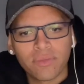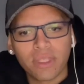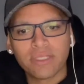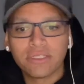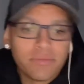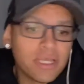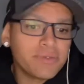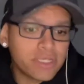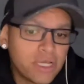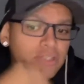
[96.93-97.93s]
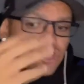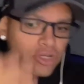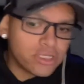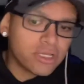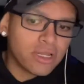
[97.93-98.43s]
Sometimes it could turn
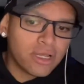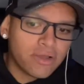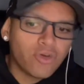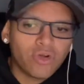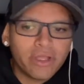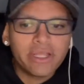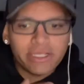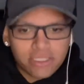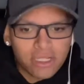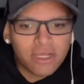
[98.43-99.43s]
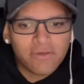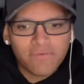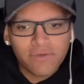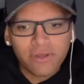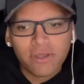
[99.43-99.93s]
into love, or it is love.
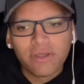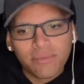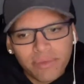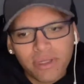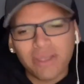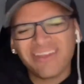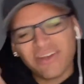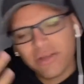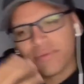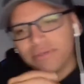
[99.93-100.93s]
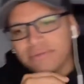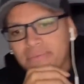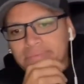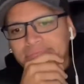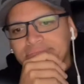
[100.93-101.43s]
But you know.
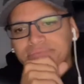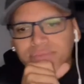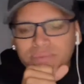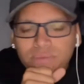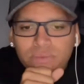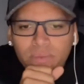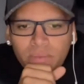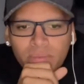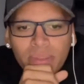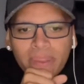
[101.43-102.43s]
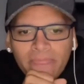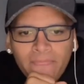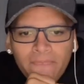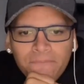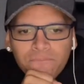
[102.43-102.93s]
How's the search for work
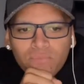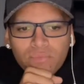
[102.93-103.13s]
going?